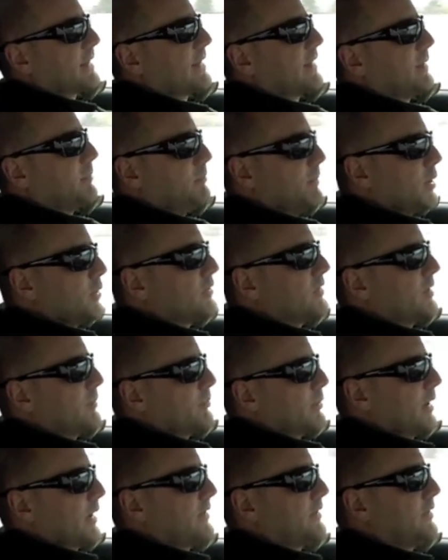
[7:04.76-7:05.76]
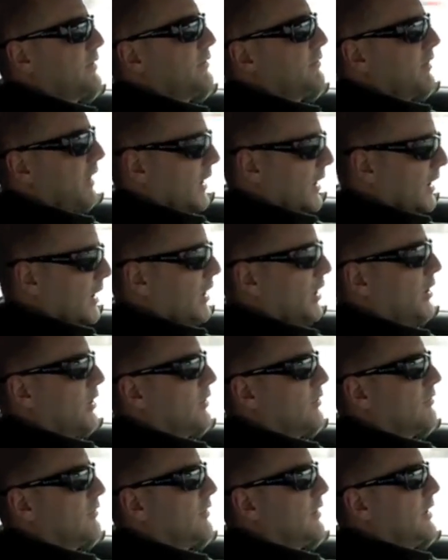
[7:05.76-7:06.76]
the most impressive
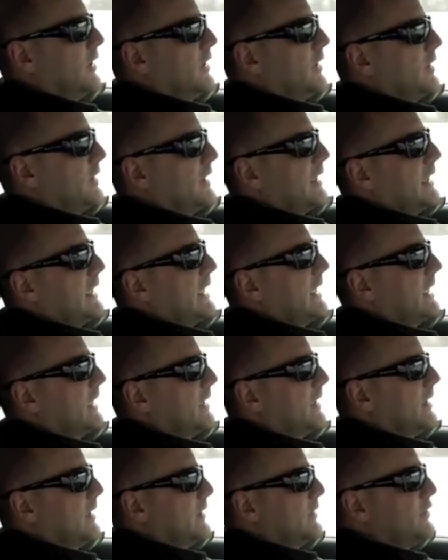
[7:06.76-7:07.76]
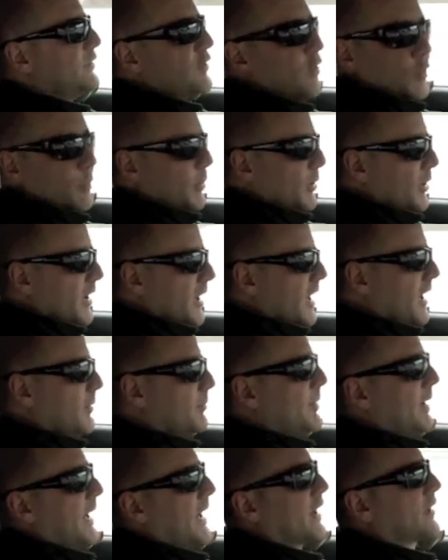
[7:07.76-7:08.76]
of the super
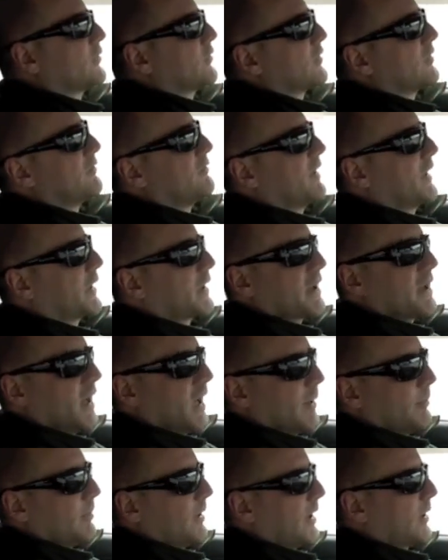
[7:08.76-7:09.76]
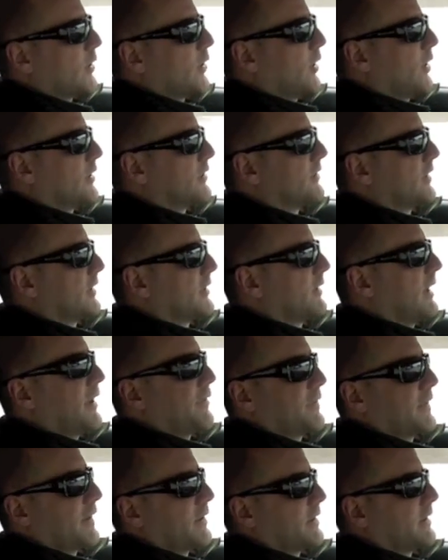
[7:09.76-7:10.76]
compacts or the very compact cars that are out
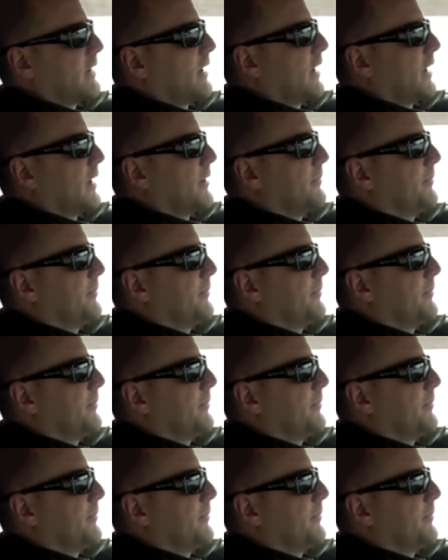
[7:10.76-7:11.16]
there today.